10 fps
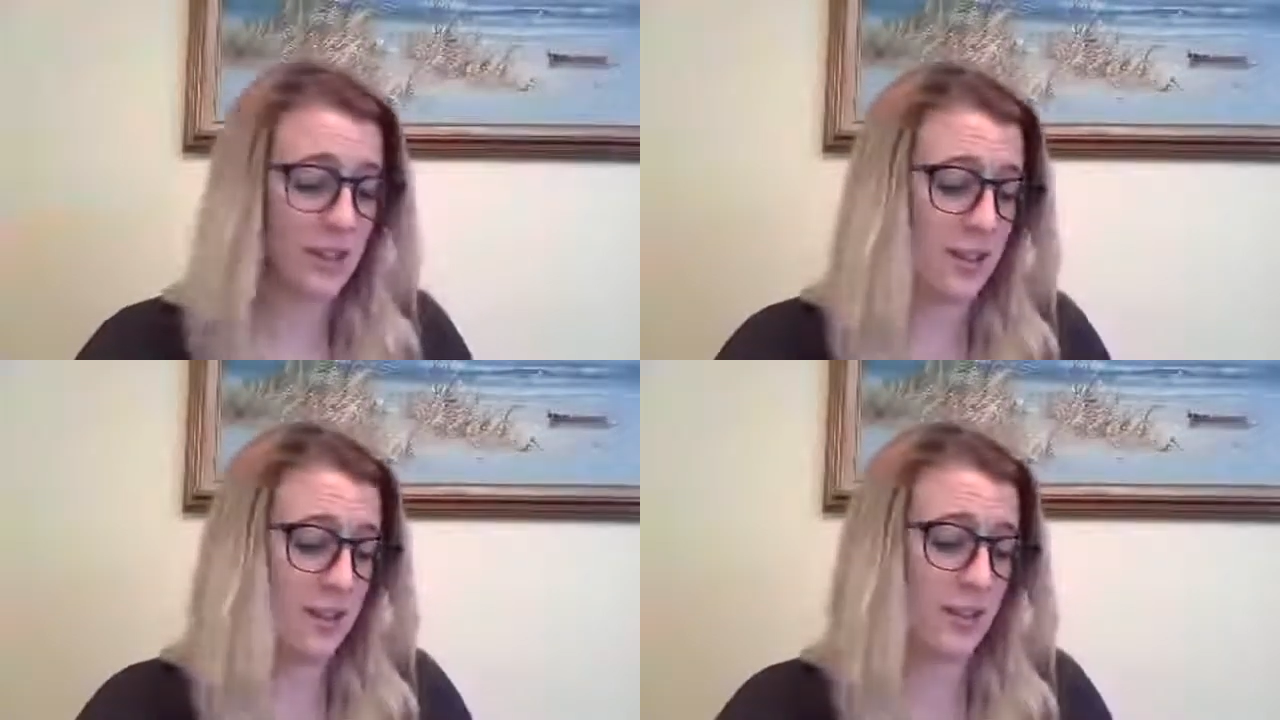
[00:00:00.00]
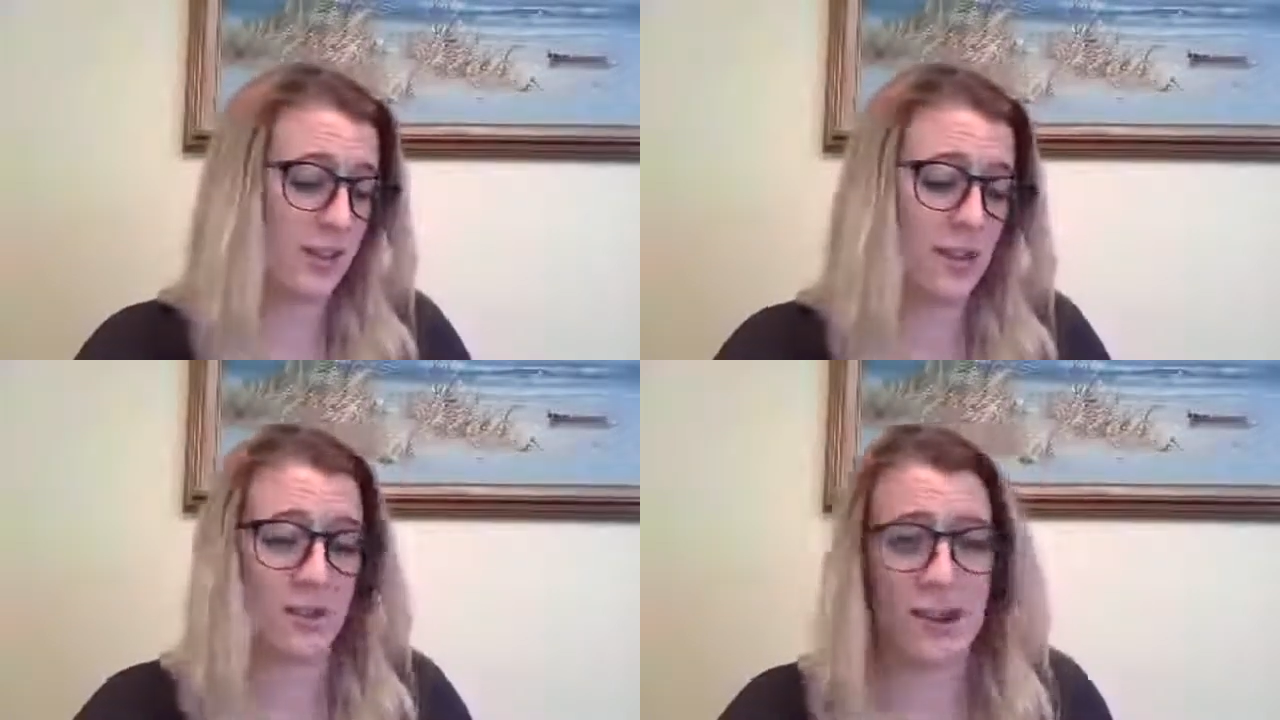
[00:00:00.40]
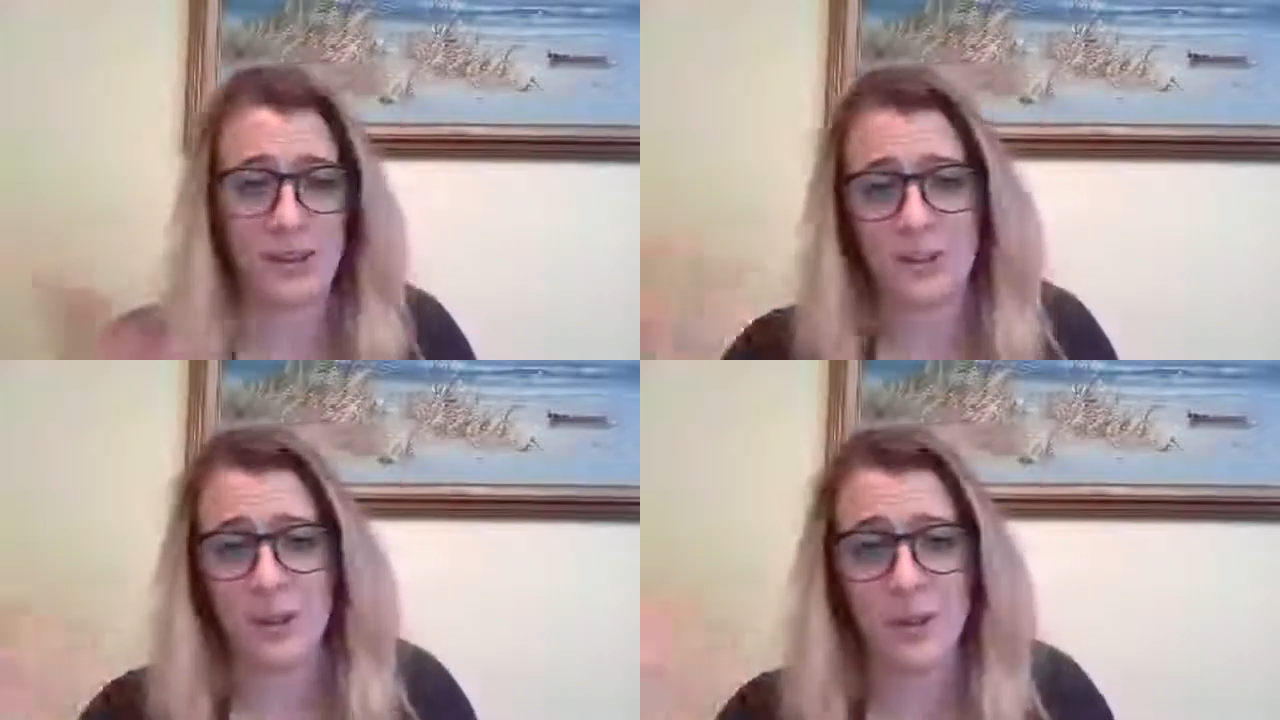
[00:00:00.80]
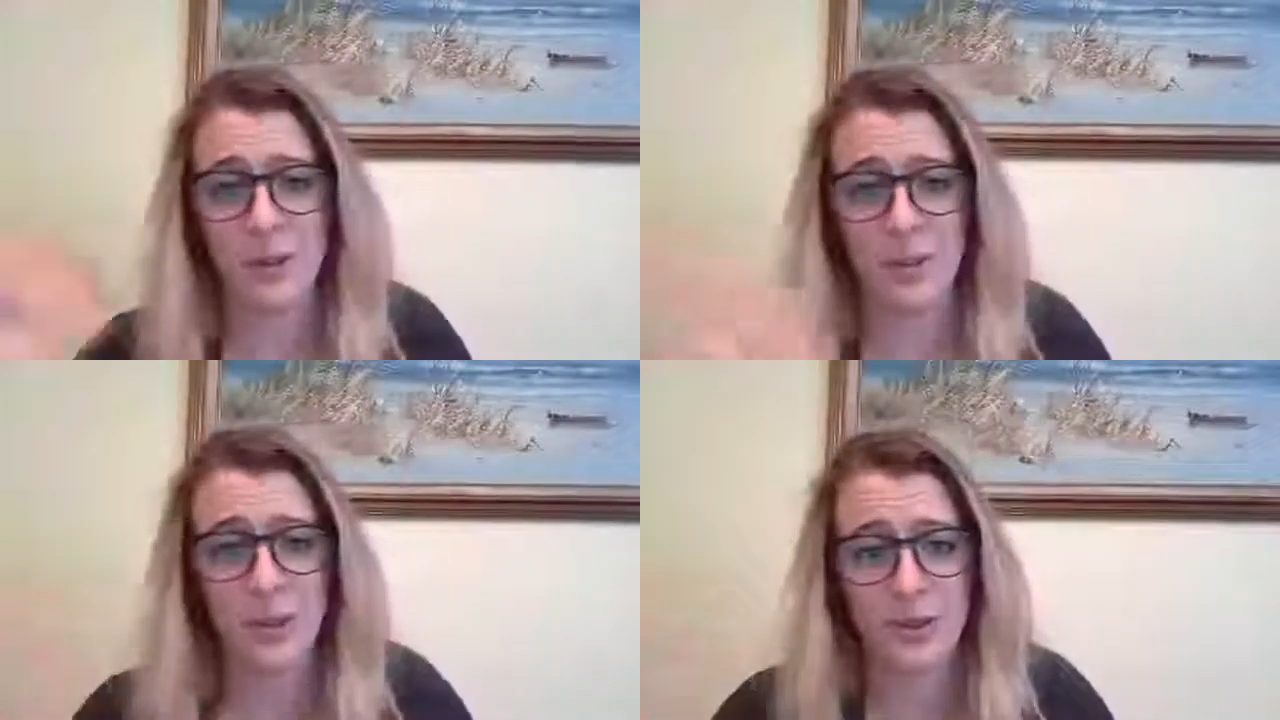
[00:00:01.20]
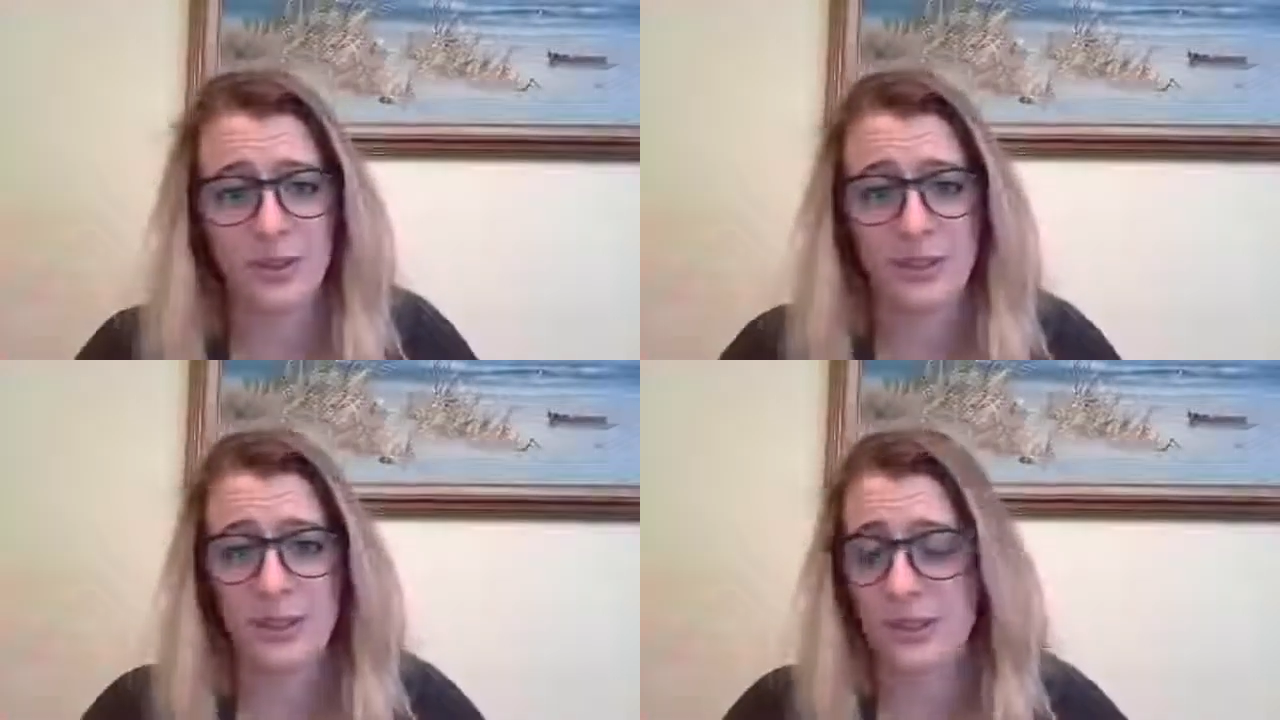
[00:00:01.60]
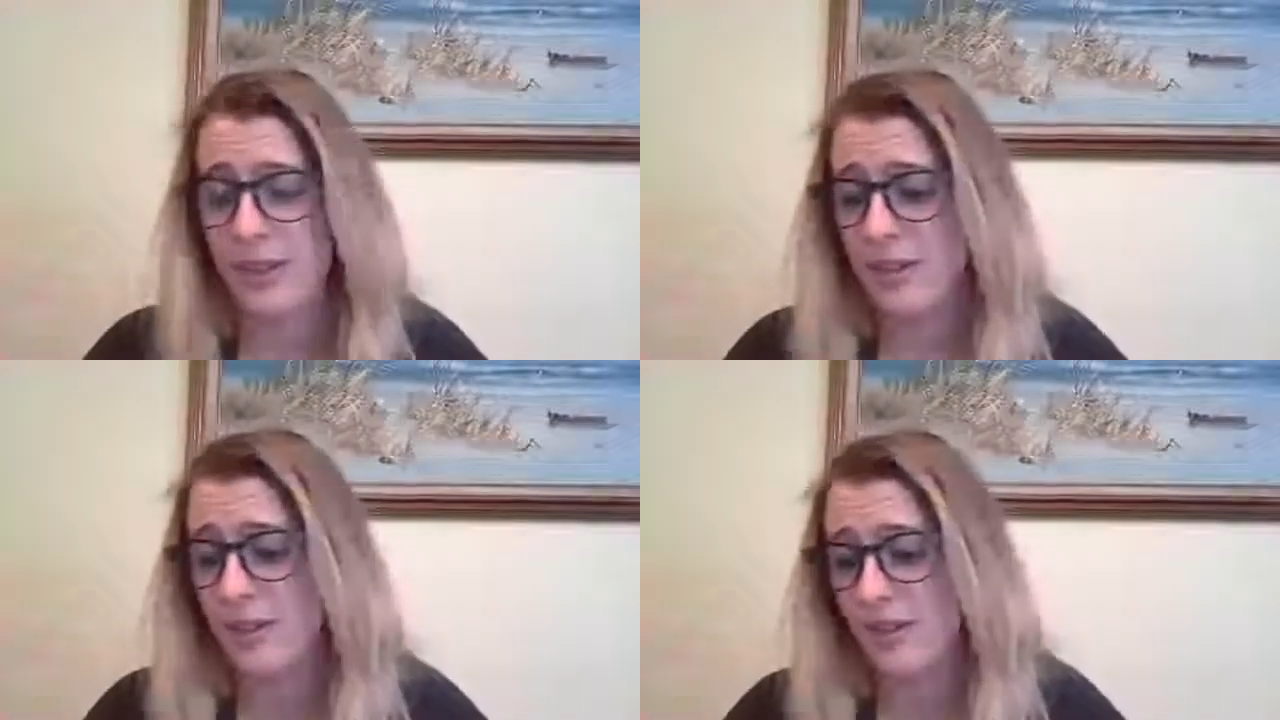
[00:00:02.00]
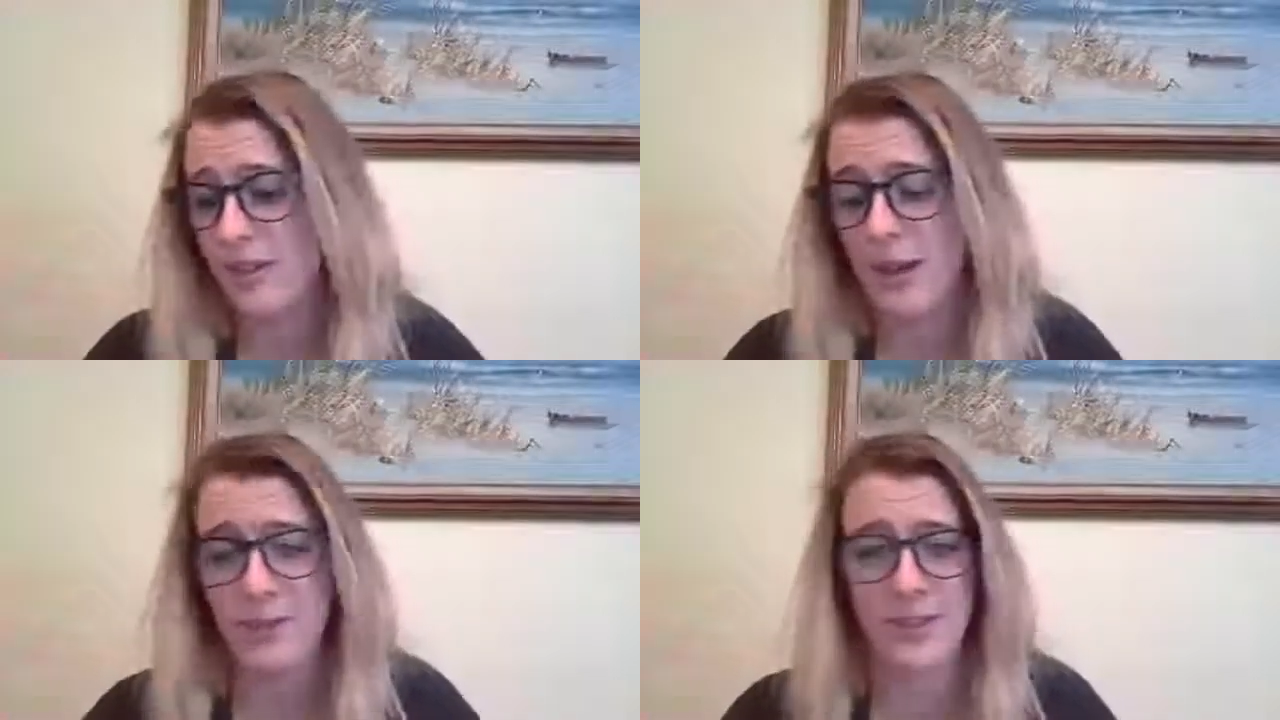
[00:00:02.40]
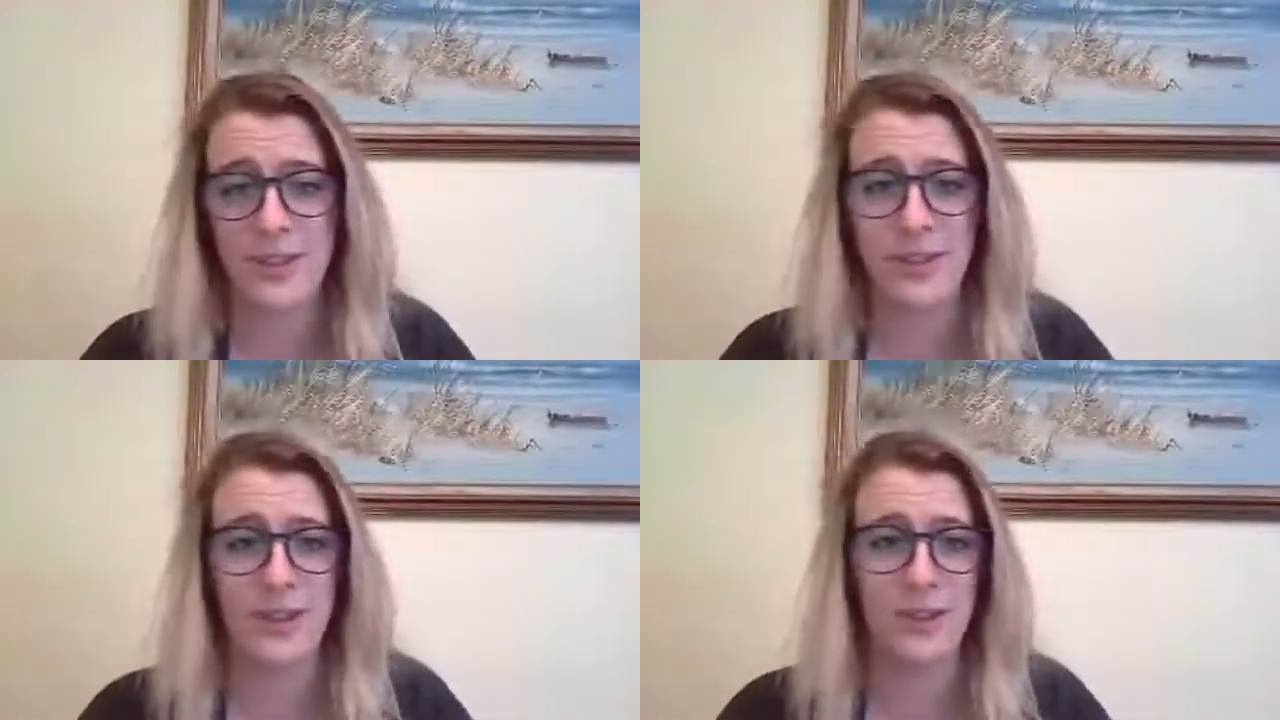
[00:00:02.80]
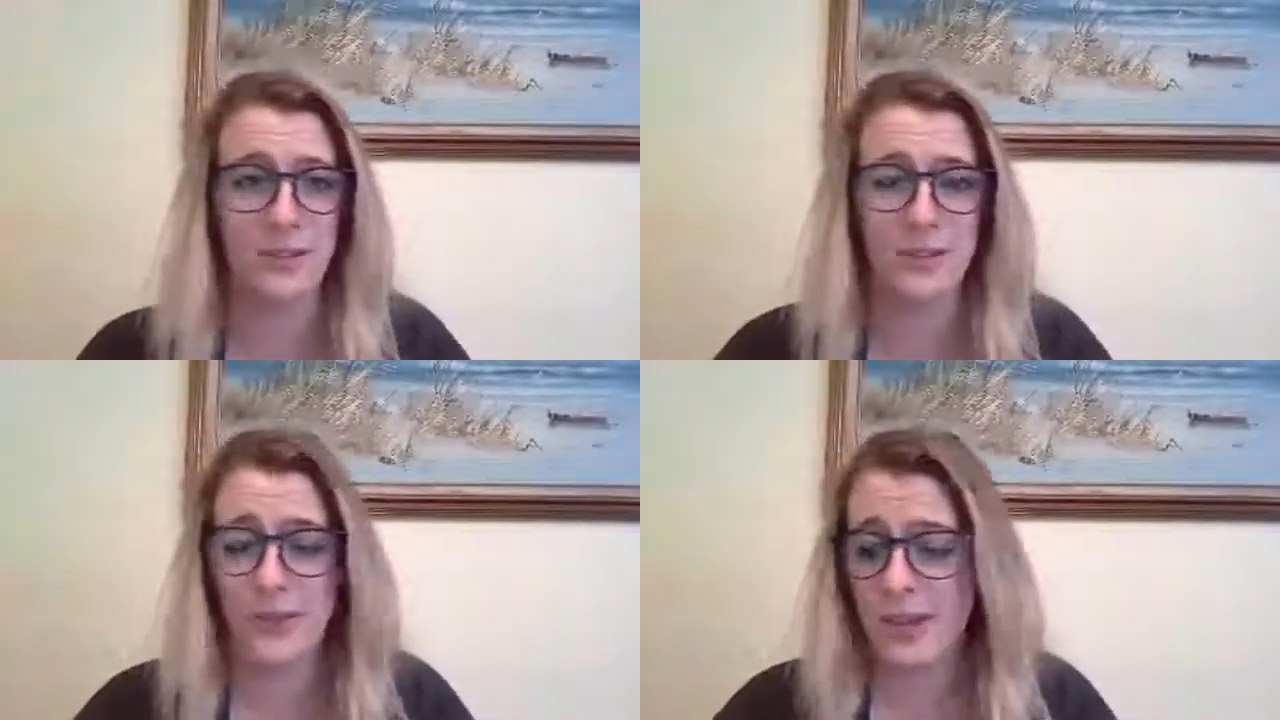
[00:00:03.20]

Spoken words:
And now there's Google Books and Kindle and Amazon, and